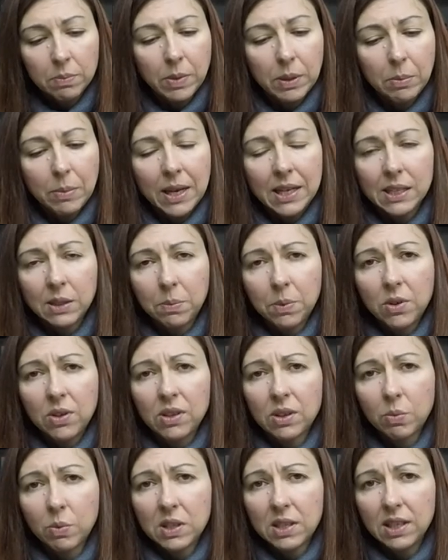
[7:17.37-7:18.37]
but my
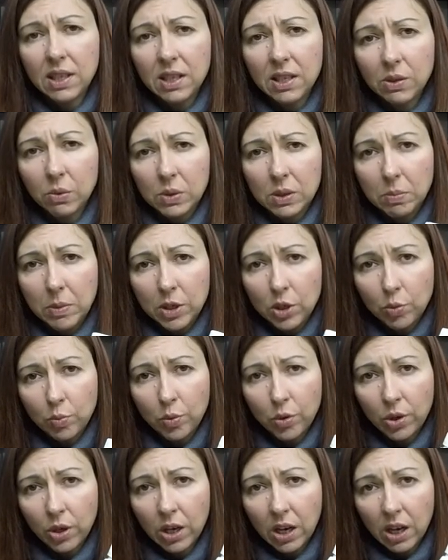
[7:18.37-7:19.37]
experience was that it was much
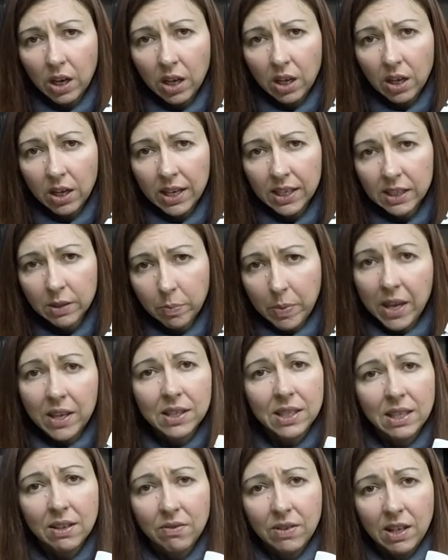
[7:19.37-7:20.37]
more
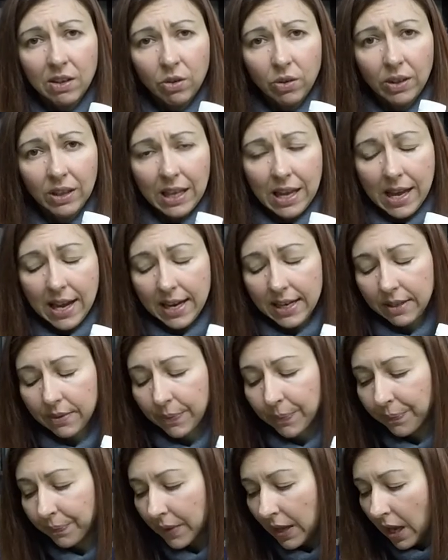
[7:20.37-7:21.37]
expensive than online,
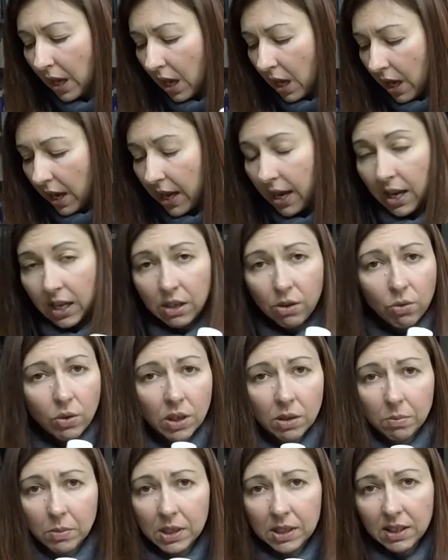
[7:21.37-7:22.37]
and you
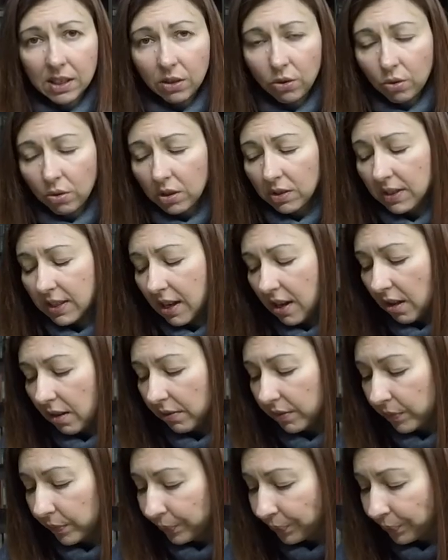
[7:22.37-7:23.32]
can mix it yourself.